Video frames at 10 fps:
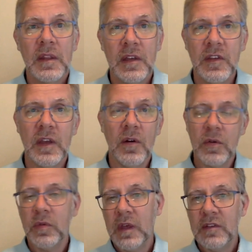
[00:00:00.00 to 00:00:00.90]
they said,
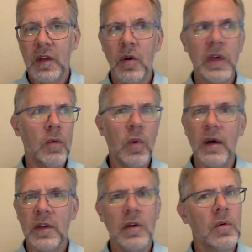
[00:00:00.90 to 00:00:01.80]
okay,
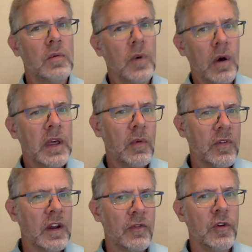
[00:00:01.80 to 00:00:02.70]
wow, okay,
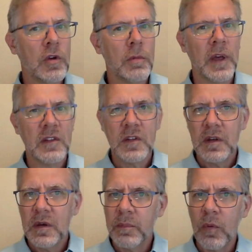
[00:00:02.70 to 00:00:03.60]
we've gotten a few
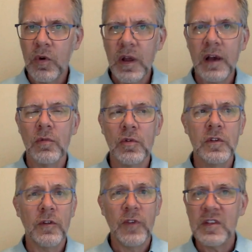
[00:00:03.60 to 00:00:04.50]
complaints, but we're not going to
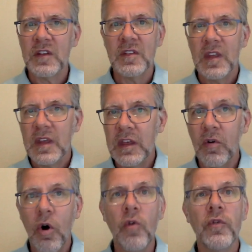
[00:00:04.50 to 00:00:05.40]
reduce our fees because,
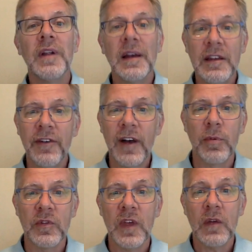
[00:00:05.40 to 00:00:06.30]
over
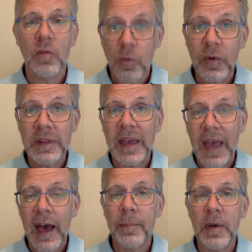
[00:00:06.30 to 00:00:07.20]
95% were
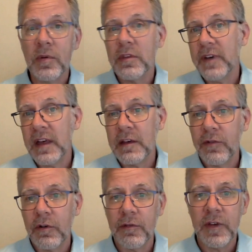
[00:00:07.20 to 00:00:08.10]
really happy with the value
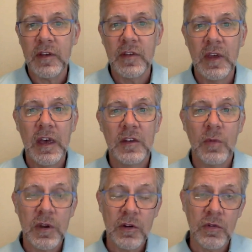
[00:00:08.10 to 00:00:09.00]
for our fees.
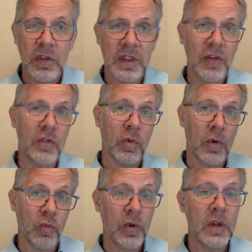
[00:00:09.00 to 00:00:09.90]
So we knew that those
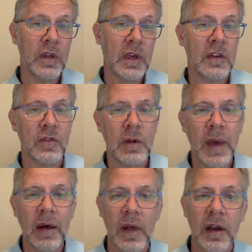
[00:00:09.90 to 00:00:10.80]
were really
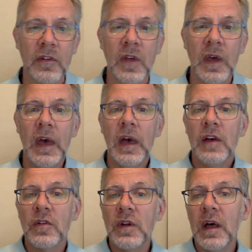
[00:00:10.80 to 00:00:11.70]
extreme outliers.
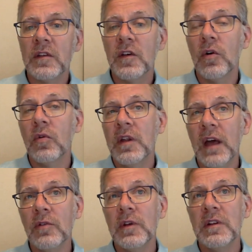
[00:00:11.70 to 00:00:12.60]
So
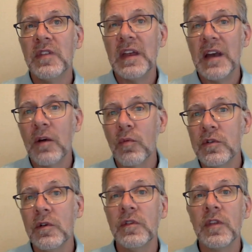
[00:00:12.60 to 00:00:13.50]
not only did they not
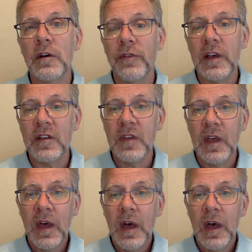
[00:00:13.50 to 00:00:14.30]
reduce their fees,